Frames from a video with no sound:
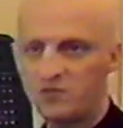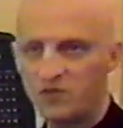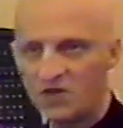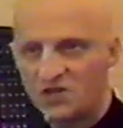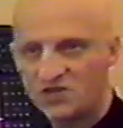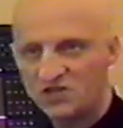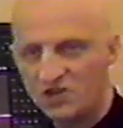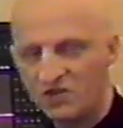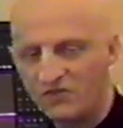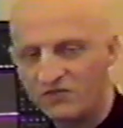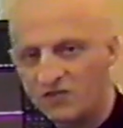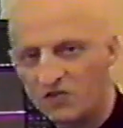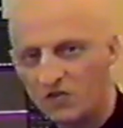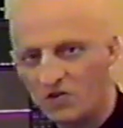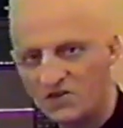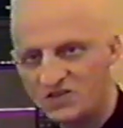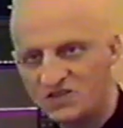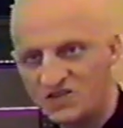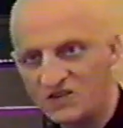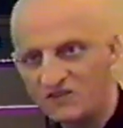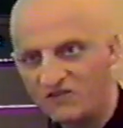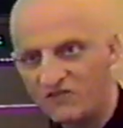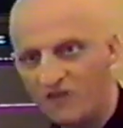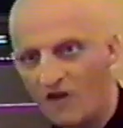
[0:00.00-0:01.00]
which of
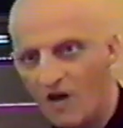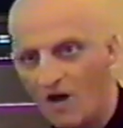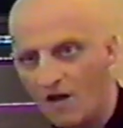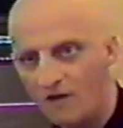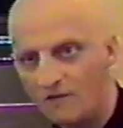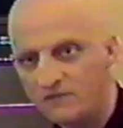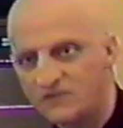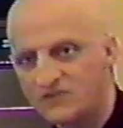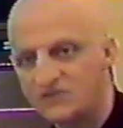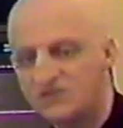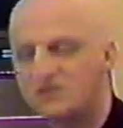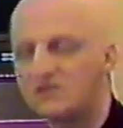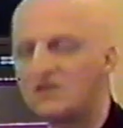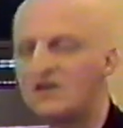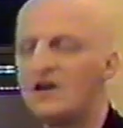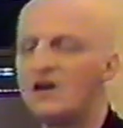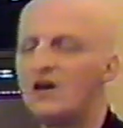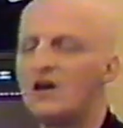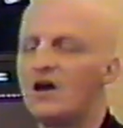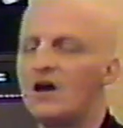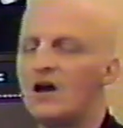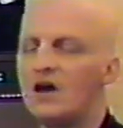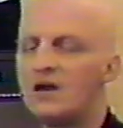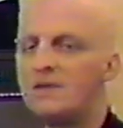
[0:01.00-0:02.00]
course involves
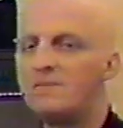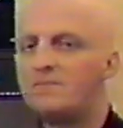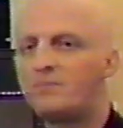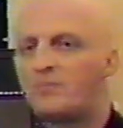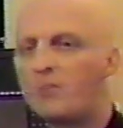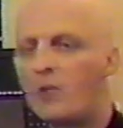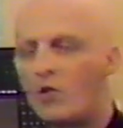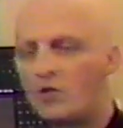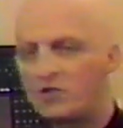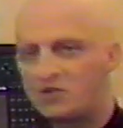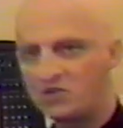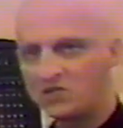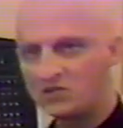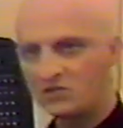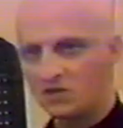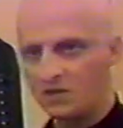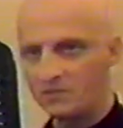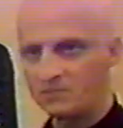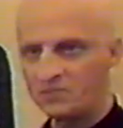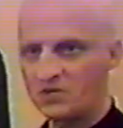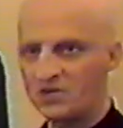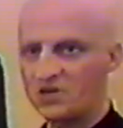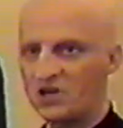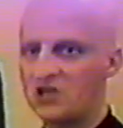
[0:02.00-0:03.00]
an important
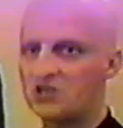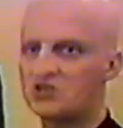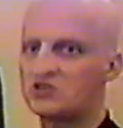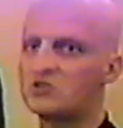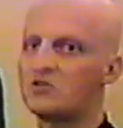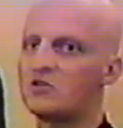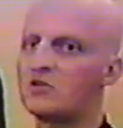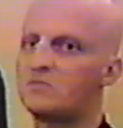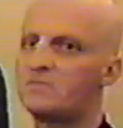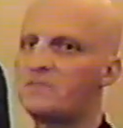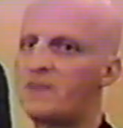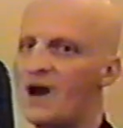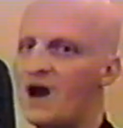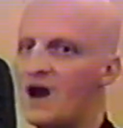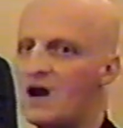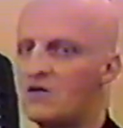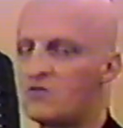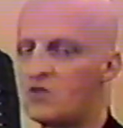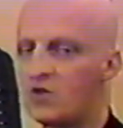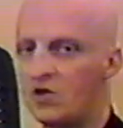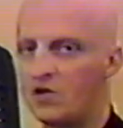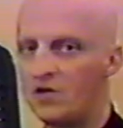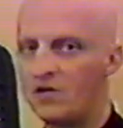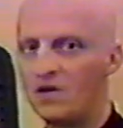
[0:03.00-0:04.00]
computational
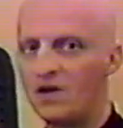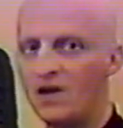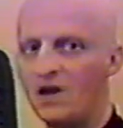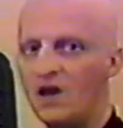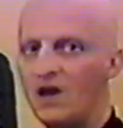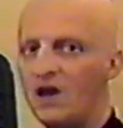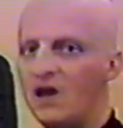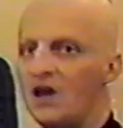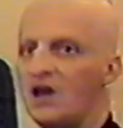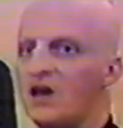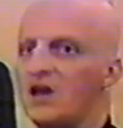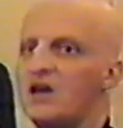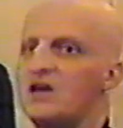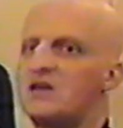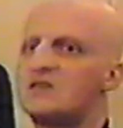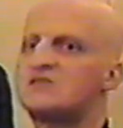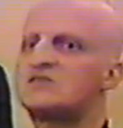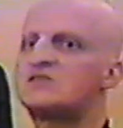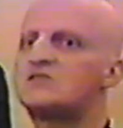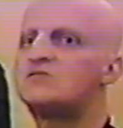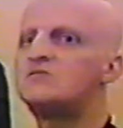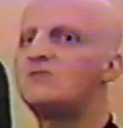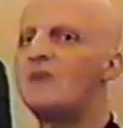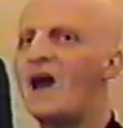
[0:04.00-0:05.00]
power,
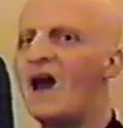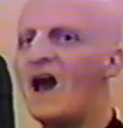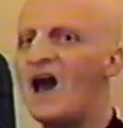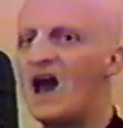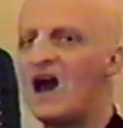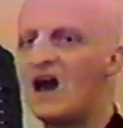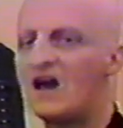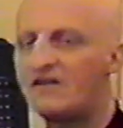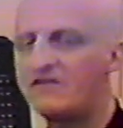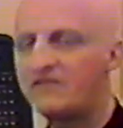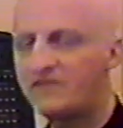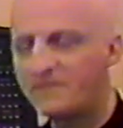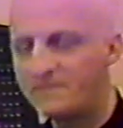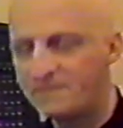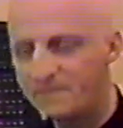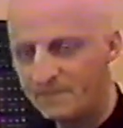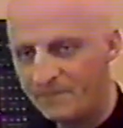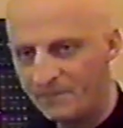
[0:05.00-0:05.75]
is to have